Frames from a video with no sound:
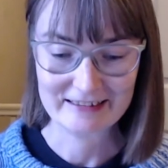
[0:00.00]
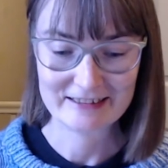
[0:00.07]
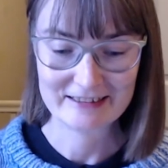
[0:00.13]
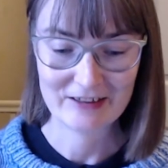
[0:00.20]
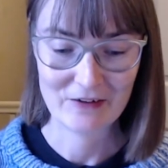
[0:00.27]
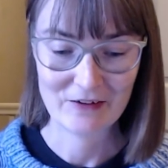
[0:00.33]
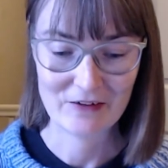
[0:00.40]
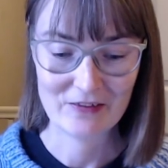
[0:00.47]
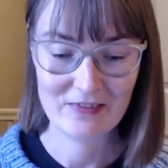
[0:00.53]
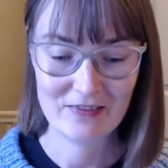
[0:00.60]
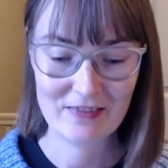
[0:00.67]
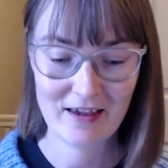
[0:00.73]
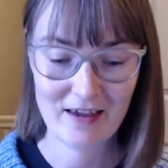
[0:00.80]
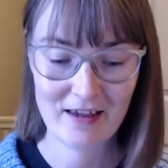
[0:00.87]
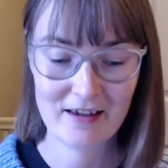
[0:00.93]
so
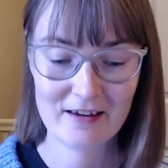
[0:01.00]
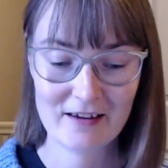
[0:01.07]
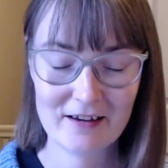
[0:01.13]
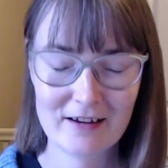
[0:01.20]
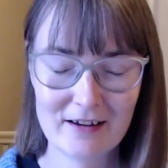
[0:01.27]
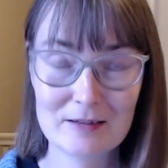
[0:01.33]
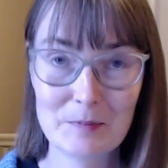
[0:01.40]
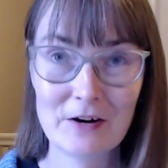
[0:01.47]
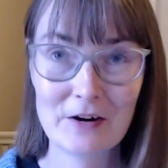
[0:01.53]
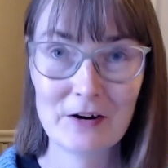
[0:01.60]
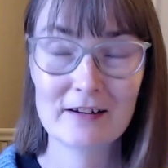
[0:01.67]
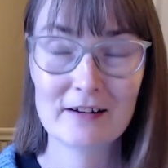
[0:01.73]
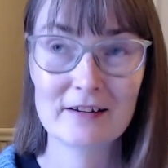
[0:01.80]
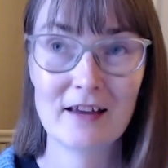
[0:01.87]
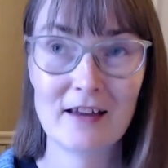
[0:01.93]
they
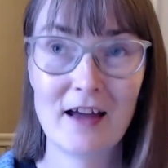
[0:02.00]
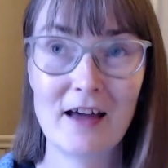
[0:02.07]
experienced